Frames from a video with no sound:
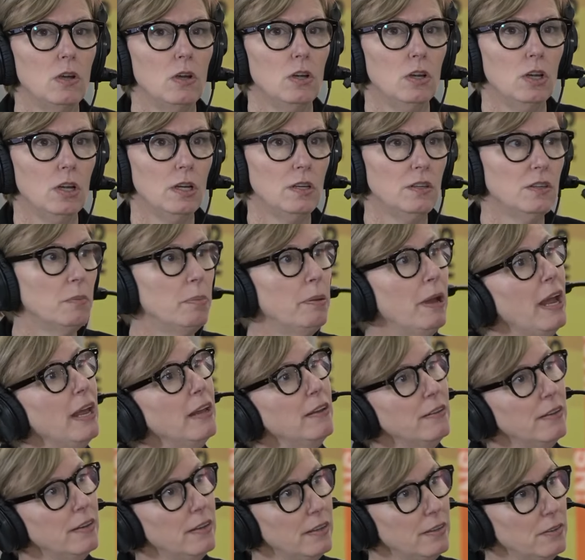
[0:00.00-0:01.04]

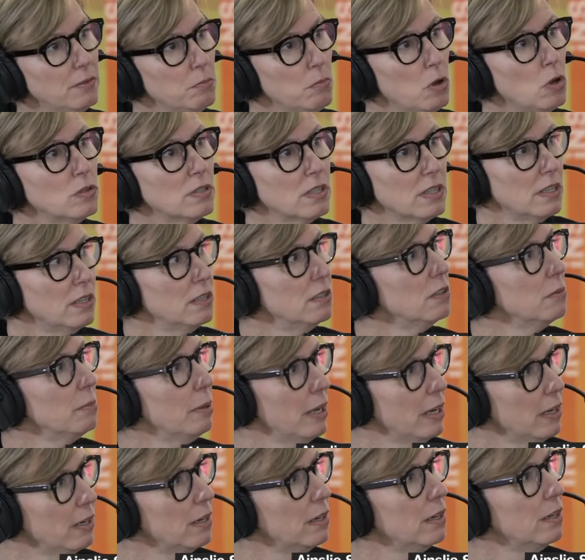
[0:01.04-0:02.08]
independent, mostly
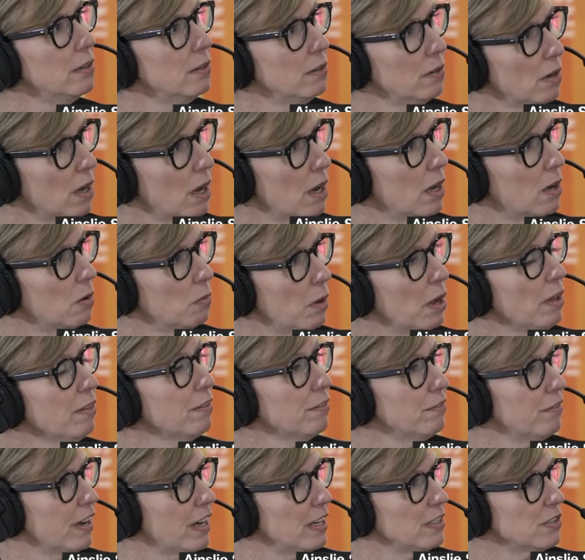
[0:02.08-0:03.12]
independent uh, wealth
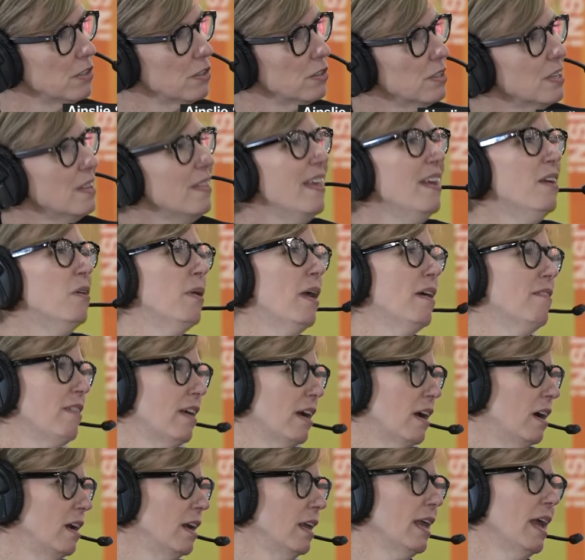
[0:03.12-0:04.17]
advisors, and they don't have
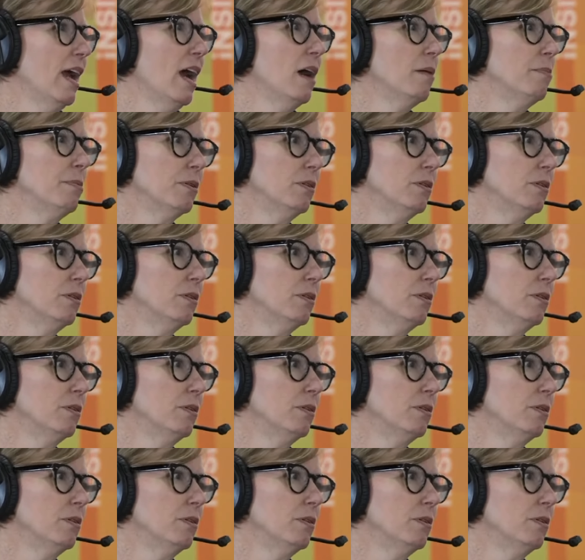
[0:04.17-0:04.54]
that kind of capital,